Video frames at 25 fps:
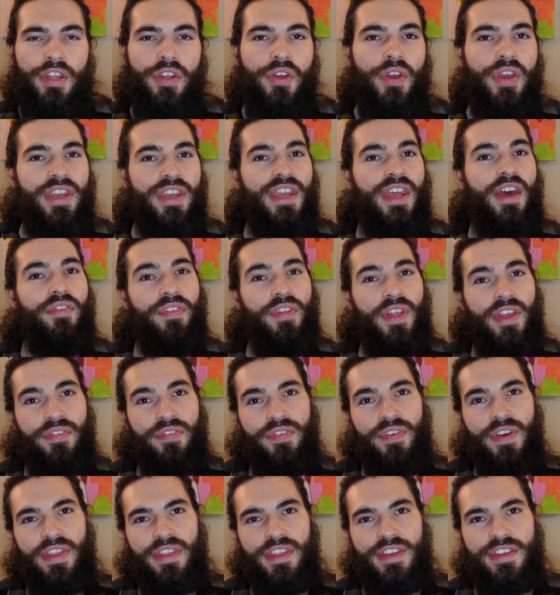You can definitely
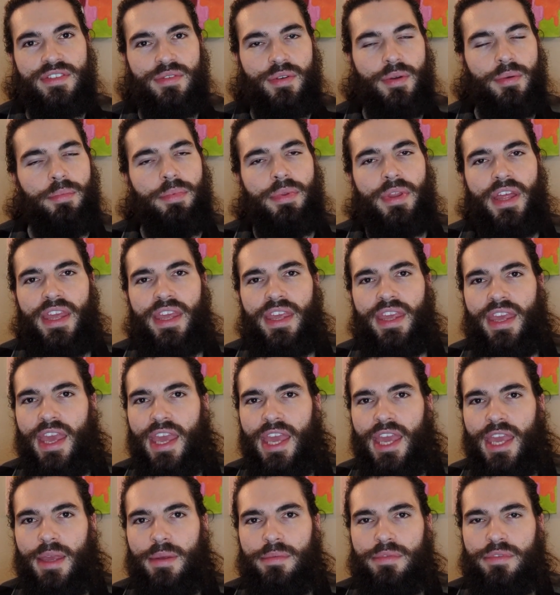feel this when playing
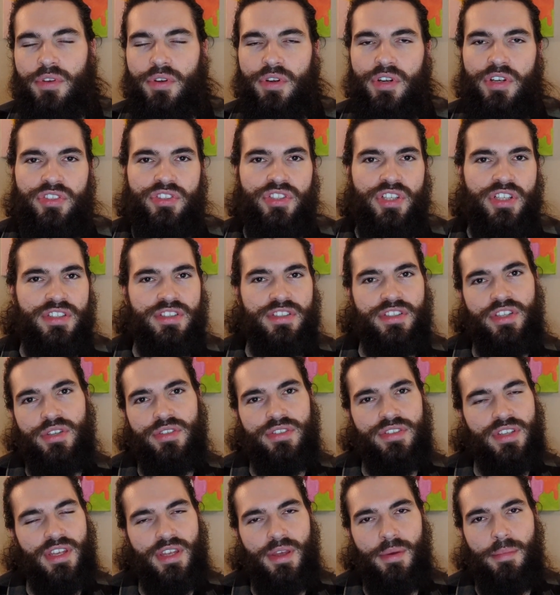games or just
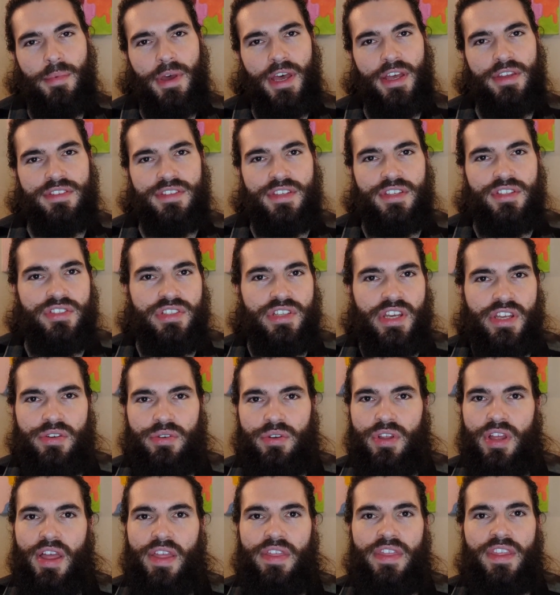using a mouse in
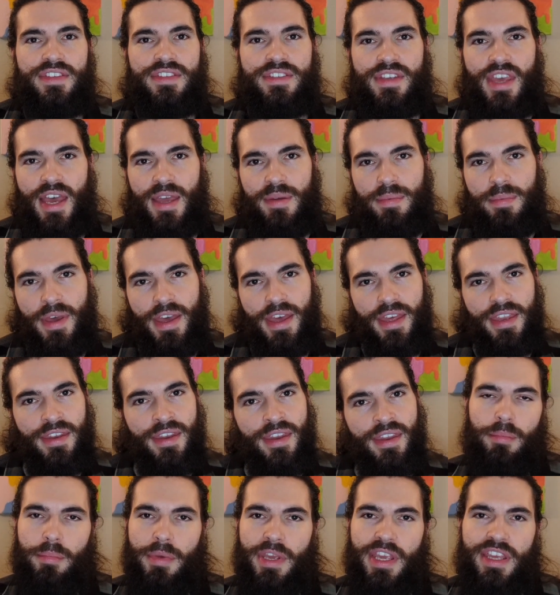general on the Skypad,
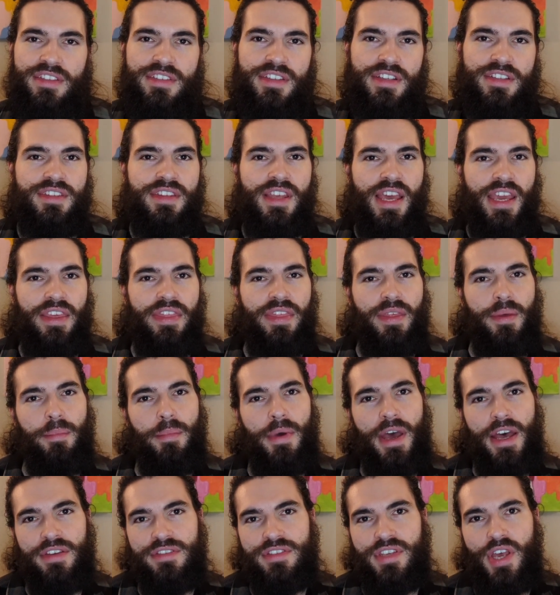because it's like the
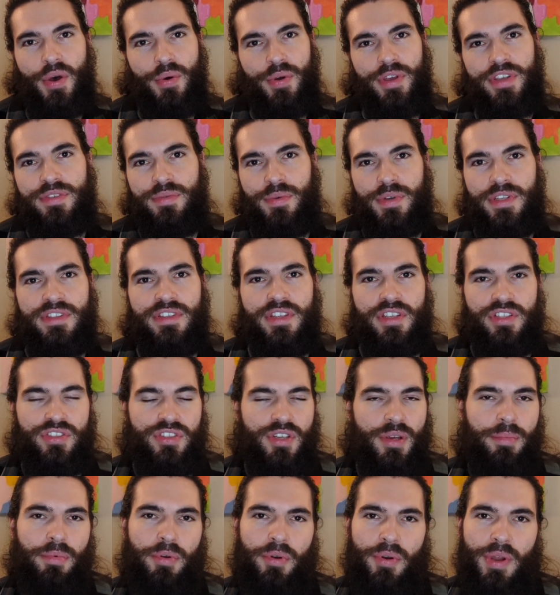mouse always wants to
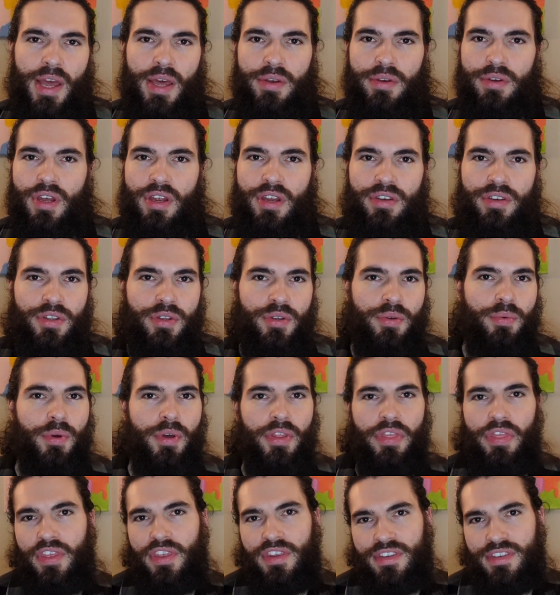jump around on you
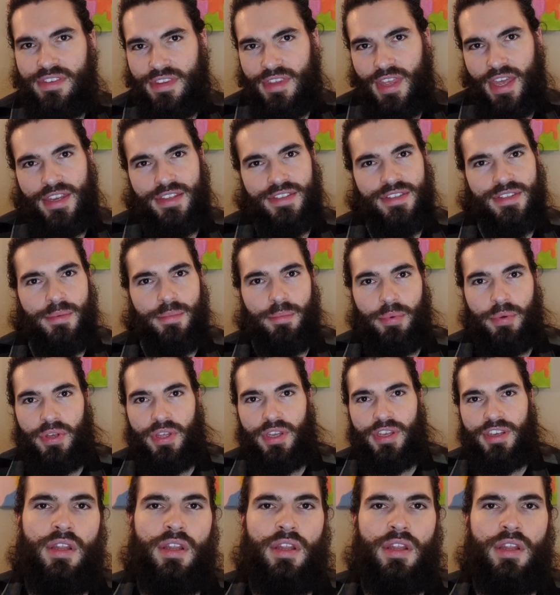with the slightest input.